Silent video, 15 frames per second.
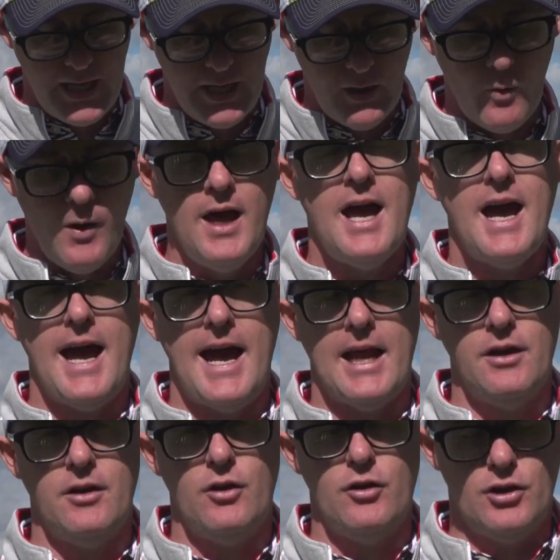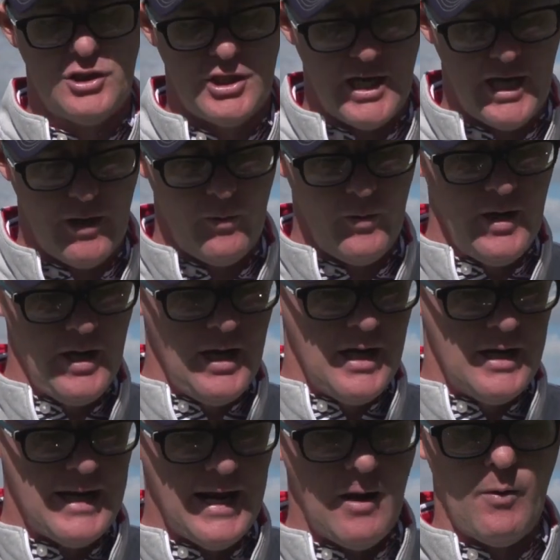heel and the toe.
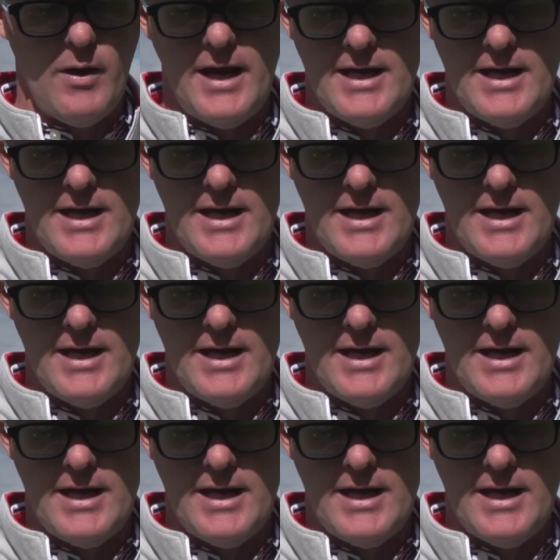Now,